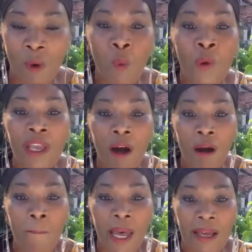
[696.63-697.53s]
We
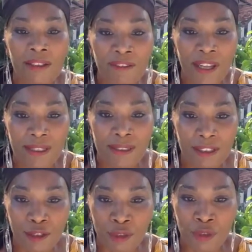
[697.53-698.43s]
are
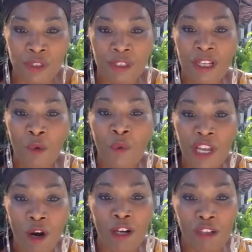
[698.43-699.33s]
manifestors. We
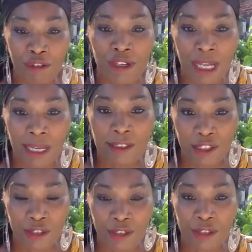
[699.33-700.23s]
are
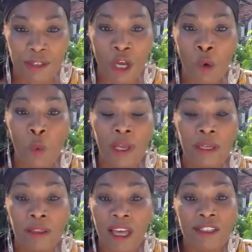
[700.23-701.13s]
creators. We,
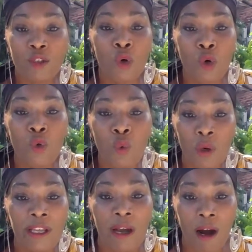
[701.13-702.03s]
that's who
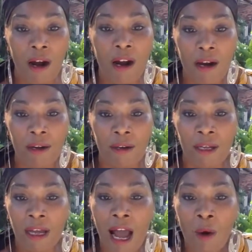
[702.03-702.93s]
we are.
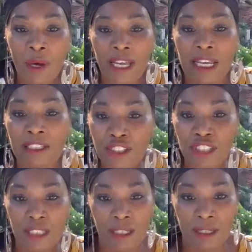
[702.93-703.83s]
Our
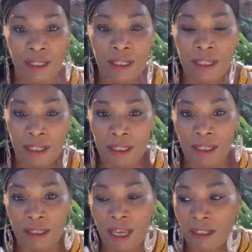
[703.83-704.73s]
energy,
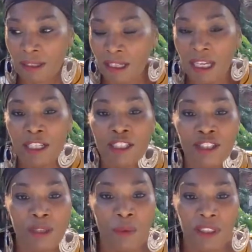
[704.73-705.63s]
that the
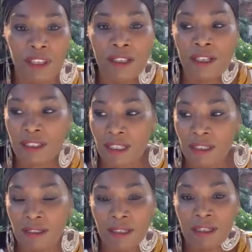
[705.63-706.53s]
energy within us
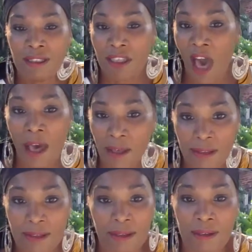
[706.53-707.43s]
is, is
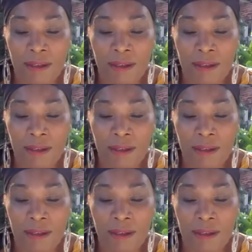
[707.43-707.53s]
that.